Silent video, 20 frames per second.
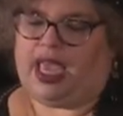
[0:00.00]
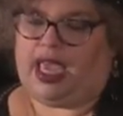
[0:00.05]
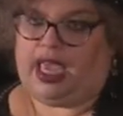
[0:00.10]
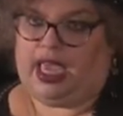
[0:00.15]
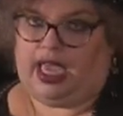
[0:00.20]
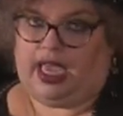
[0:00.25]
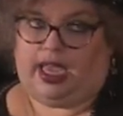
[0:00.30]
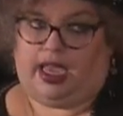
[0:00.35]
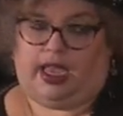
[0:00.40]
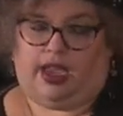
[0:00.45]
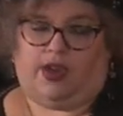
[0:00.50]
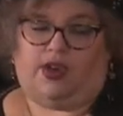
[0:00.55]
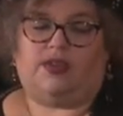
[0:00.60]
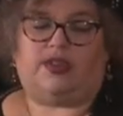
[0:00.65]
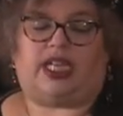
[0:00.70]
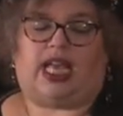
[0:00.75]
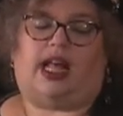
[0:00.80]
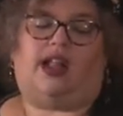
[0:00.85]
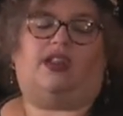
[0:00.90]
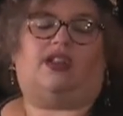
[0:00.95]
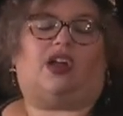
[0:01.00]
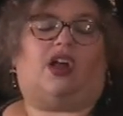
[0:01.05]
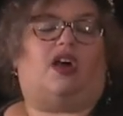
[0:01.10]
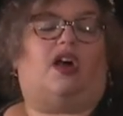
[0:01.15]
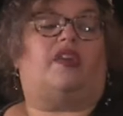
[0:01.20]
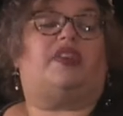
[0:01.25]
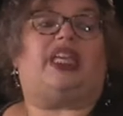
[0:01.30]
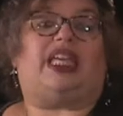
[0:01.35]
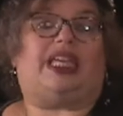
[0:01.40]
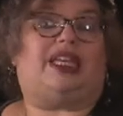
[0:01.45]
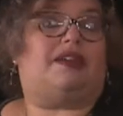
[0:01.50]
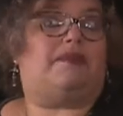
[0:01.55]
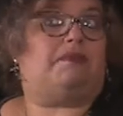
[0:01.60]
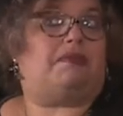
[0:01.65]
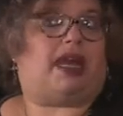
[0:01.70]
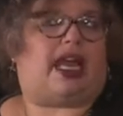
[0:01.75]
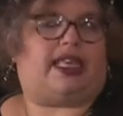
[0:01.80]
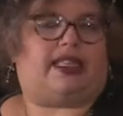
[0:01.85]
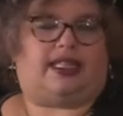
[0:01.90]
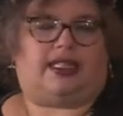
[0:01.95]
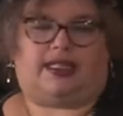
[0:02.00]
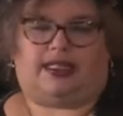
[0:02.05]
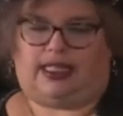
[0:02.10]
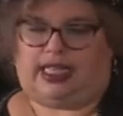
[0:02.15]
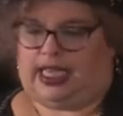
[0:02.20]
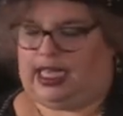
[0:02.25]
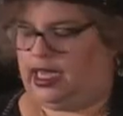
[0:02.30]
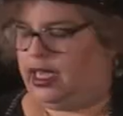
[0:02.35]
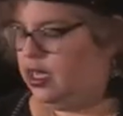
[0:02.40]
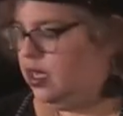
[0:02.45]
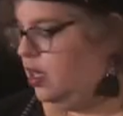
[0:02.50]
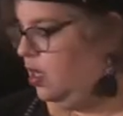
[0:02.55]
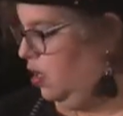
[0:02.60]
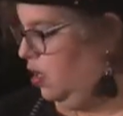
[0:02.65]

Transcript: a hotel called the Inn by the Sea